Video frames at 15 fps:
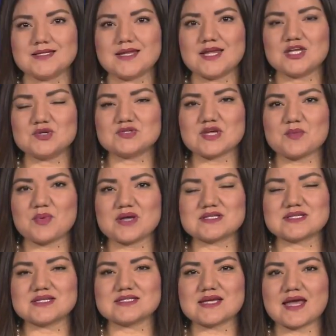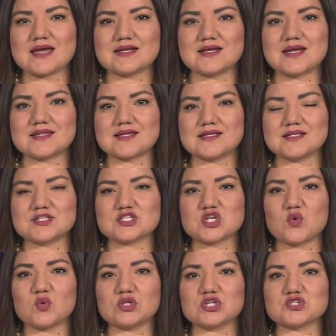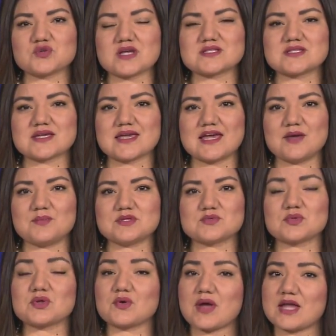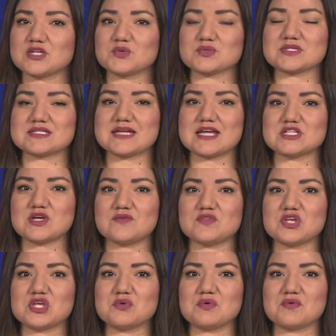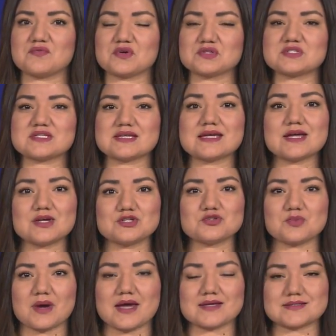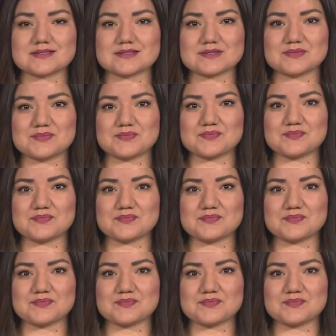Today, UTEP President Diana Natalicio will address the campus with her annual State of the University address.